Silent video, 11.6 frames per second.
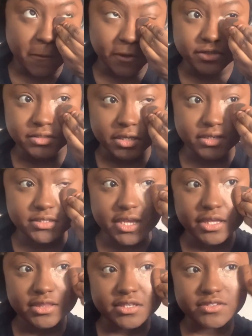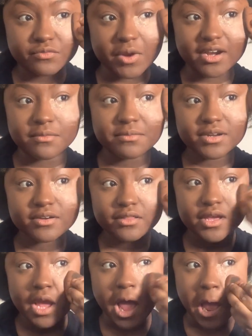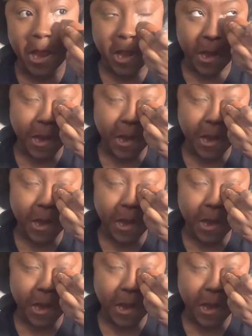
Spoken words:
we're just going to take this right up under the eye.